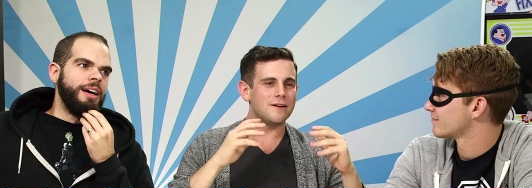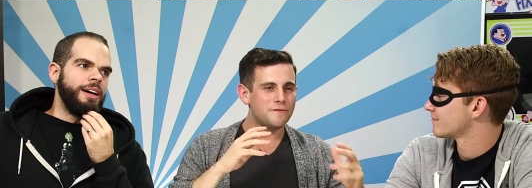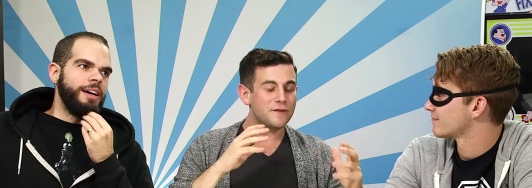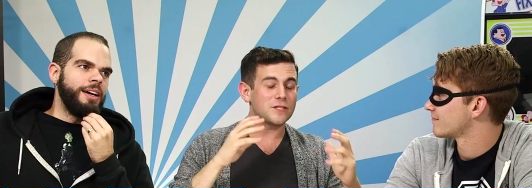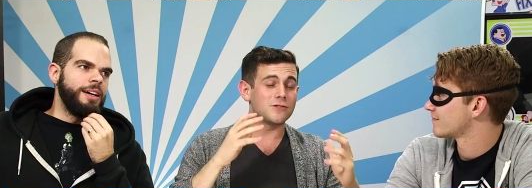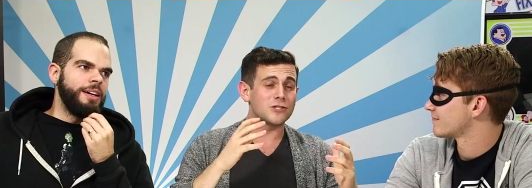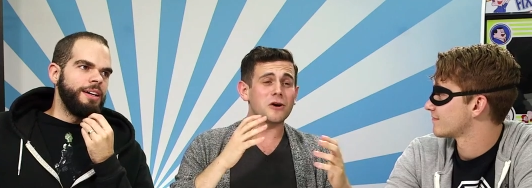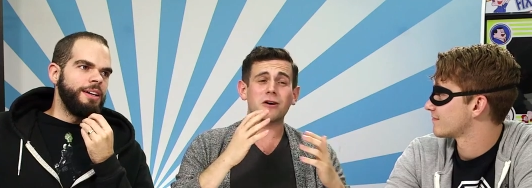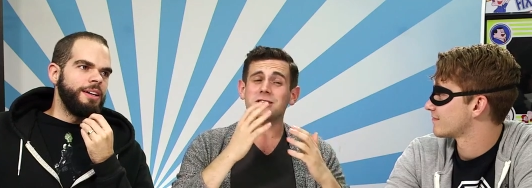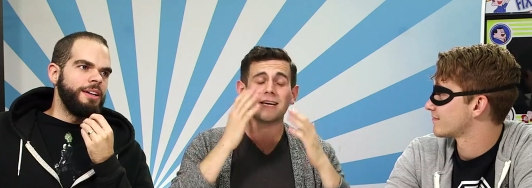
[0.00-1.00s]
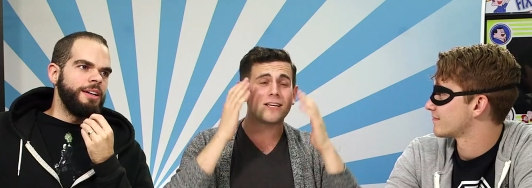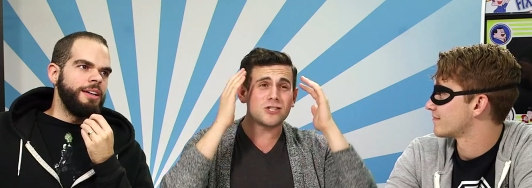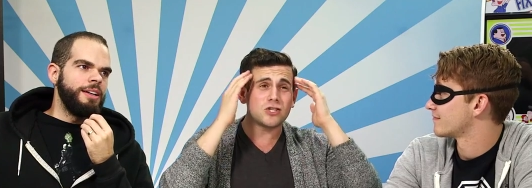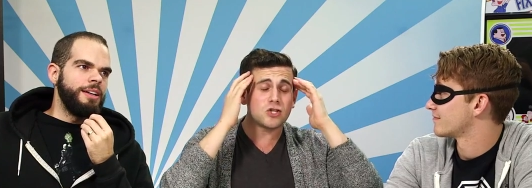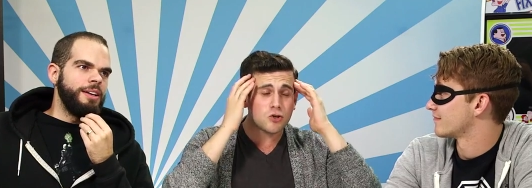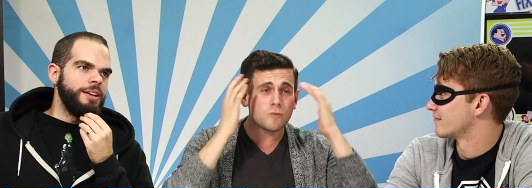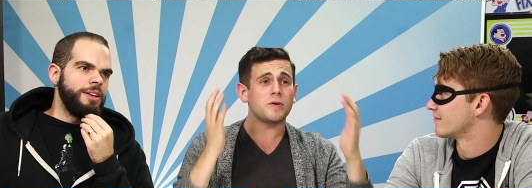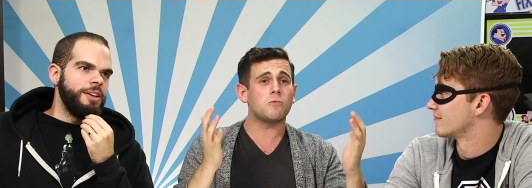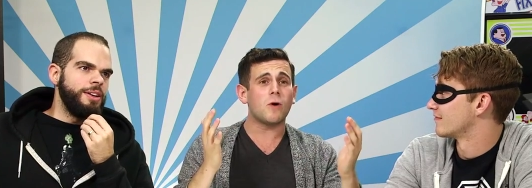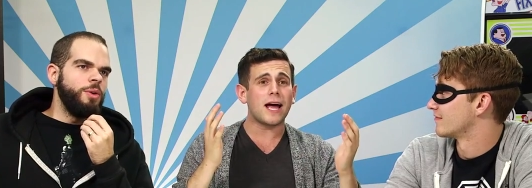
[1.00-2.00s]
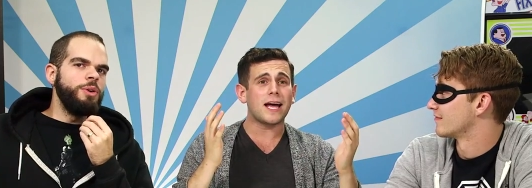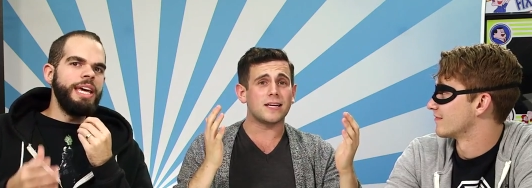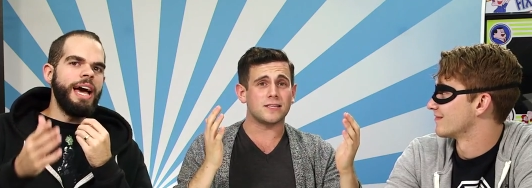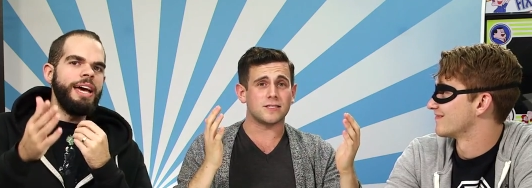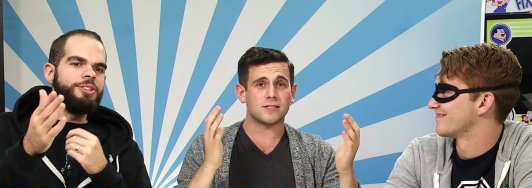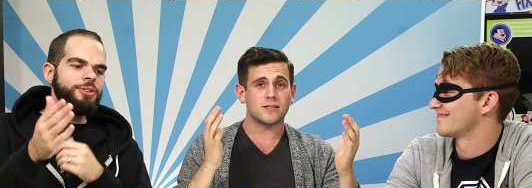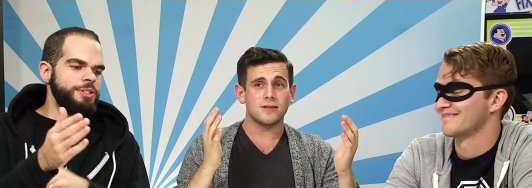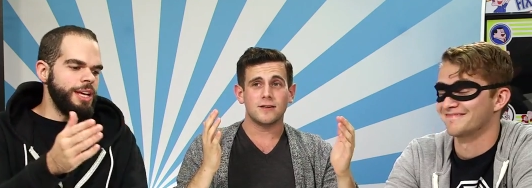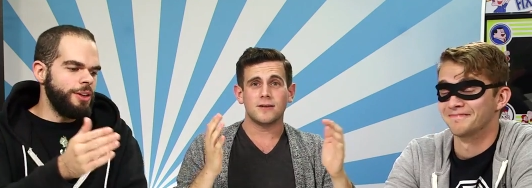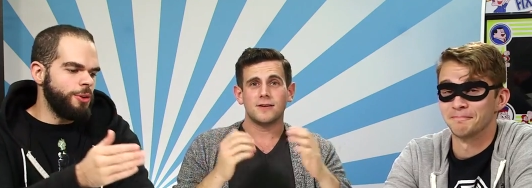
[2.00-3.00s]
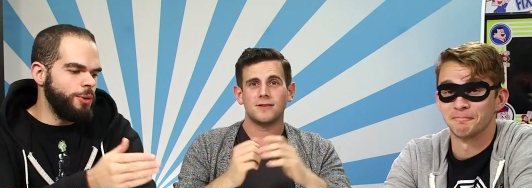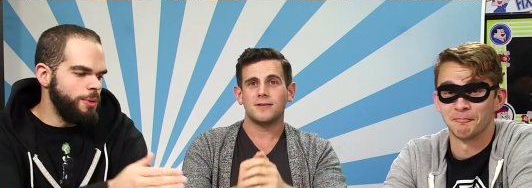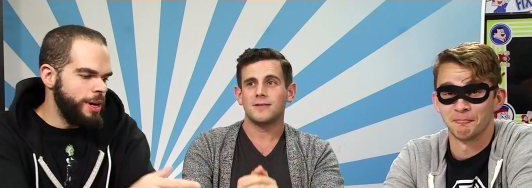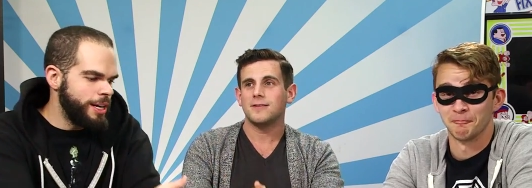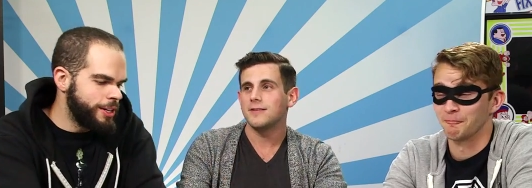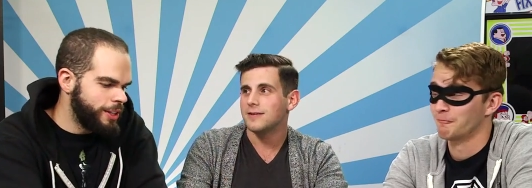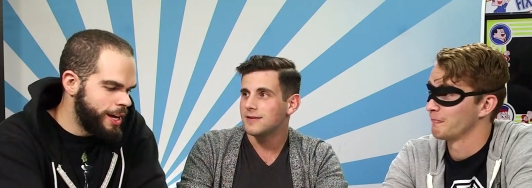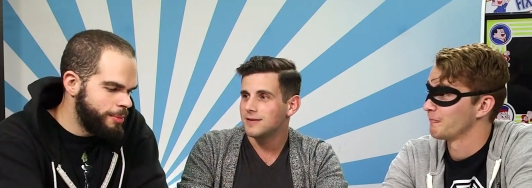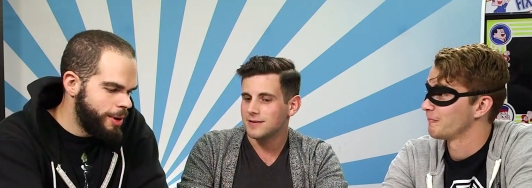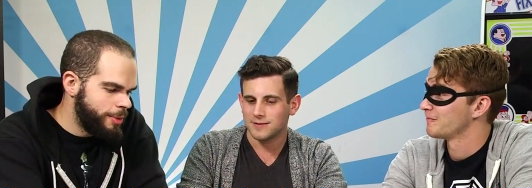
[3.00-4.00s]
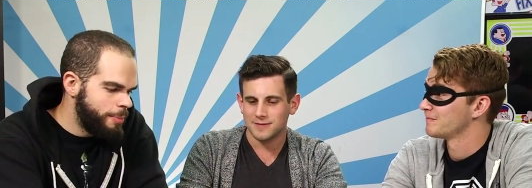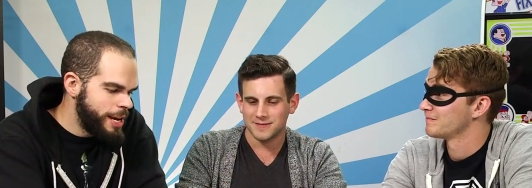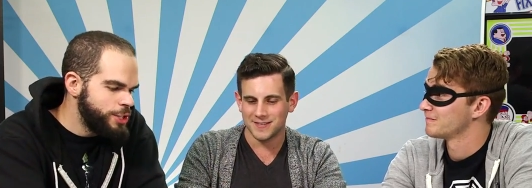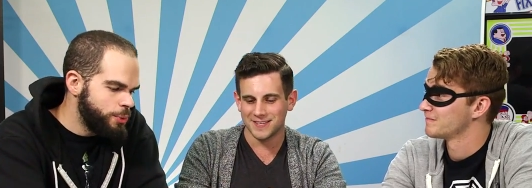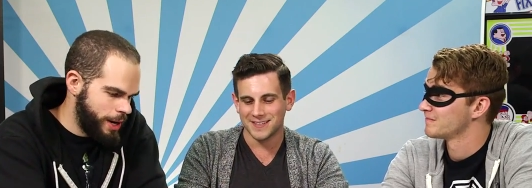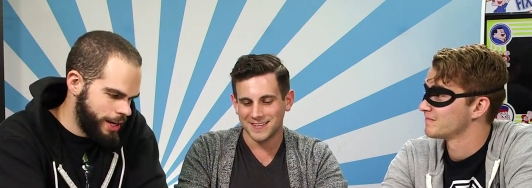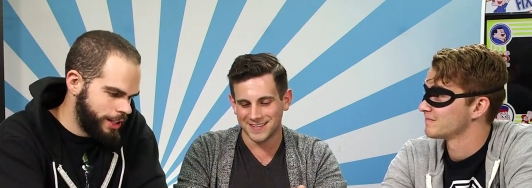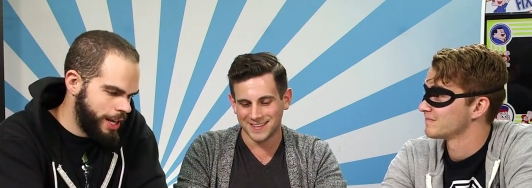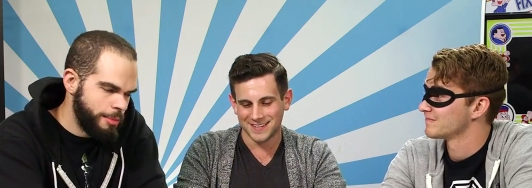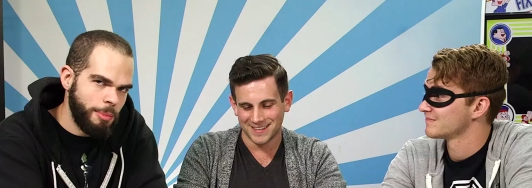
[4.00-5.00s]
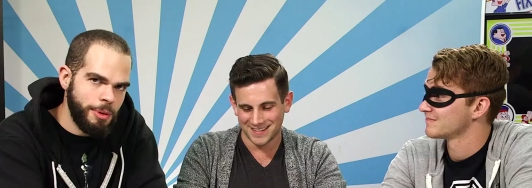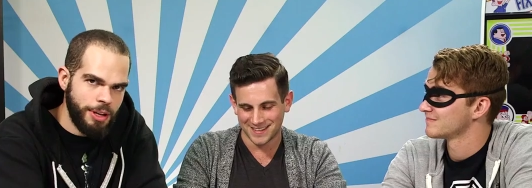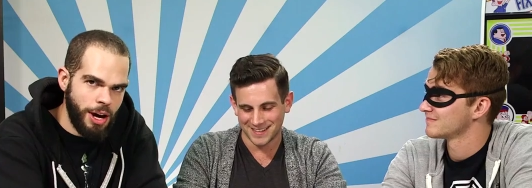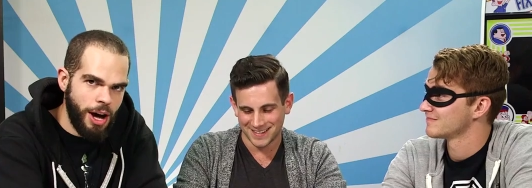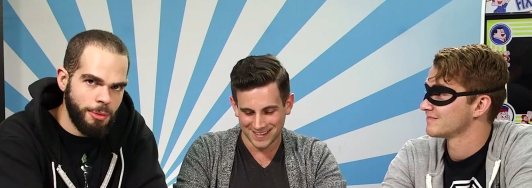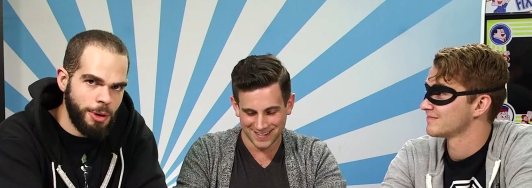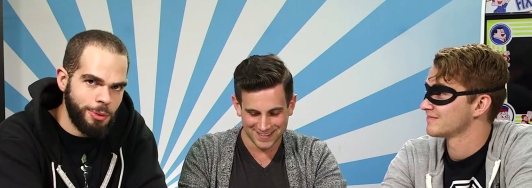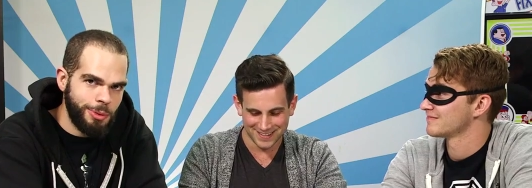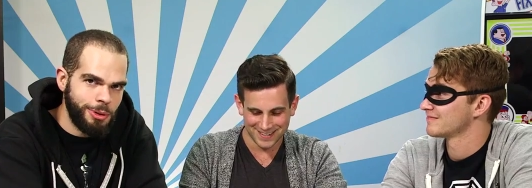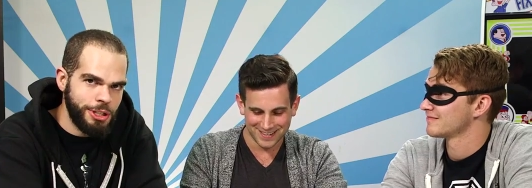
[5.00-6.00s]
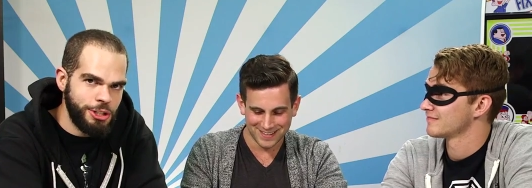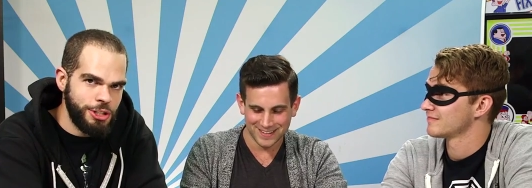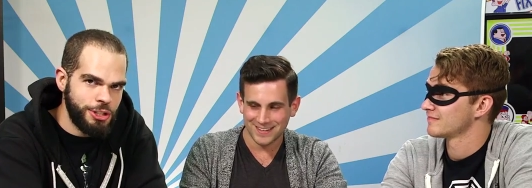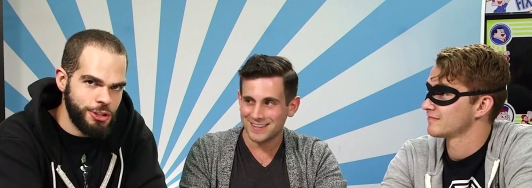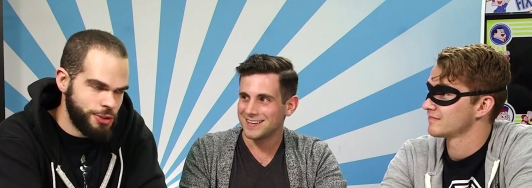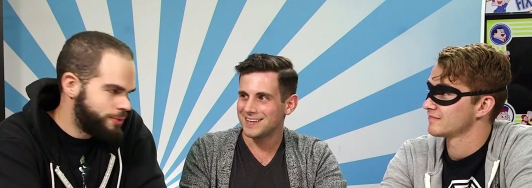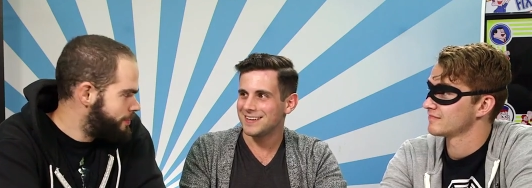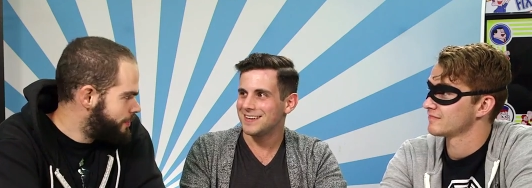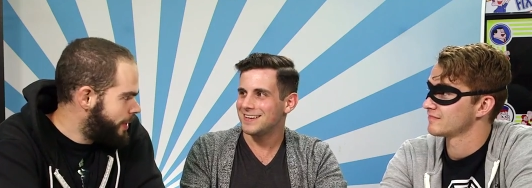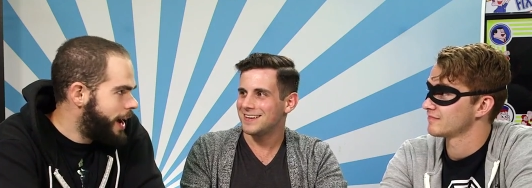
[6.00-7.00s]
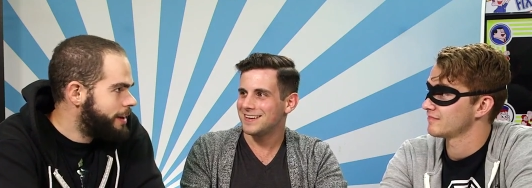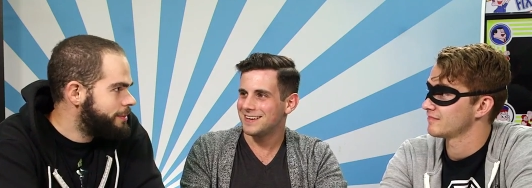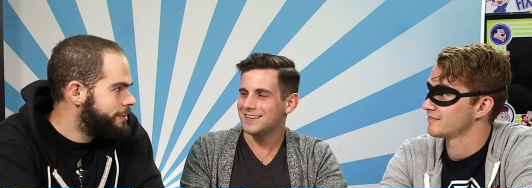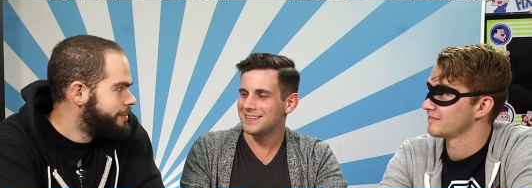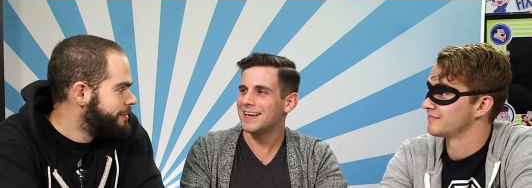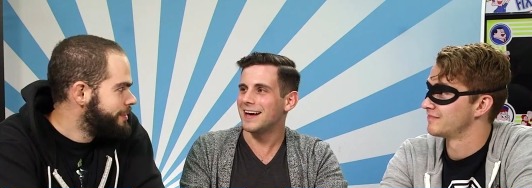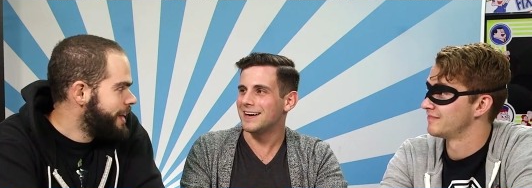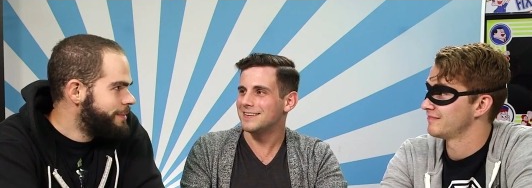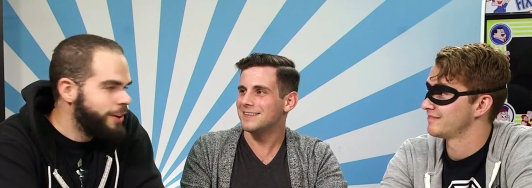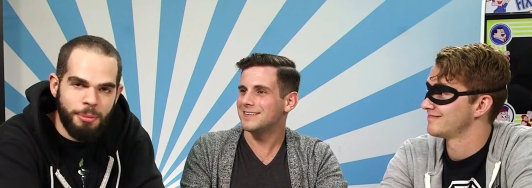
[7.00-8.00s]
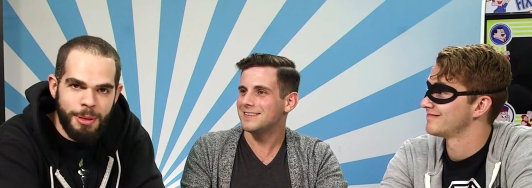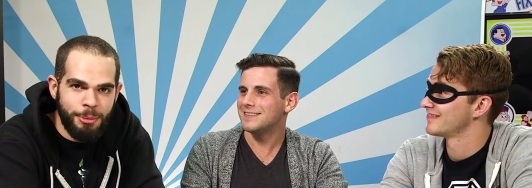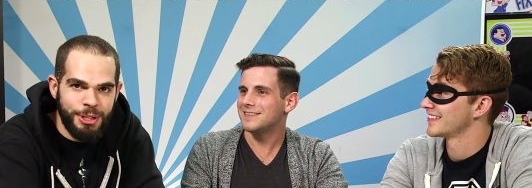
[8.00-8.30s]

Speaker 1: in fits and starts and in stupid ways. Yeah, it
Speaker 2: turns out the only way to climb up, the best way to climb up in the Gotham underworld is just to survive. Yeah. Have other people